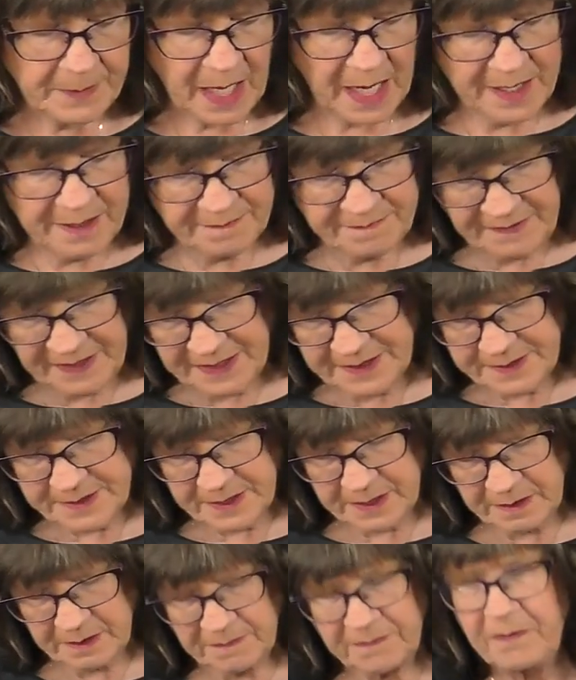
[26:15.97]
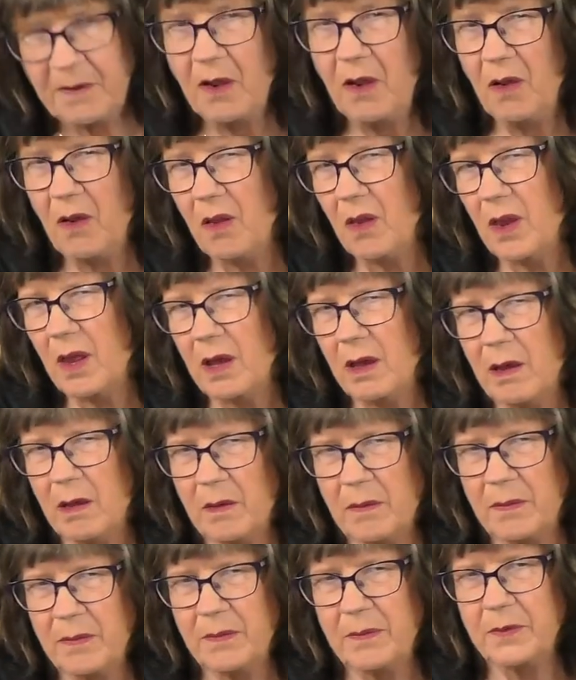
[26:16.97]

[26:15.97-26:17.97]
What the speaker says: An event in the fall of